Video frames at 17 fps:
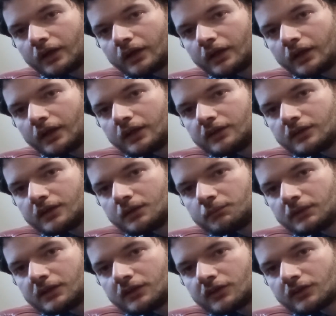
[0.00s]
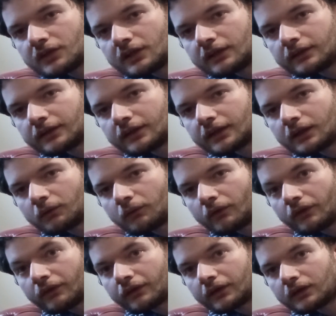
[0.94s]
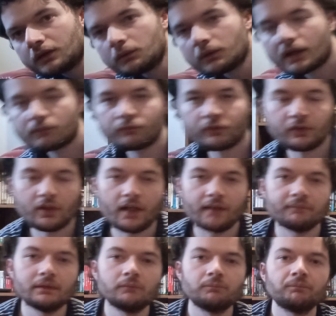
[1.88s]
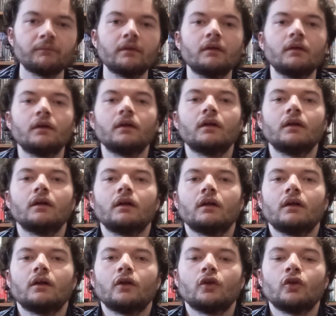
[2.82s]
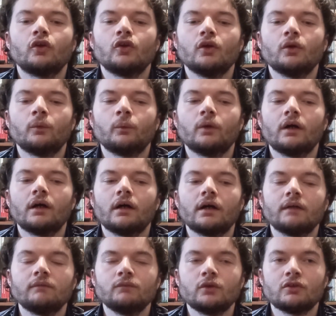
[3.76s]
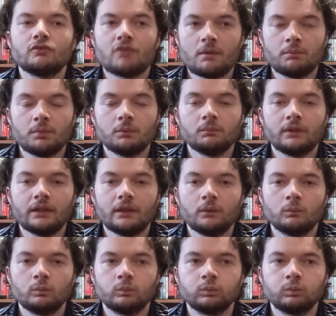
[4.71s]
18 minutes exactly now. Thank you, camera timer. So, I'm going to wrap up now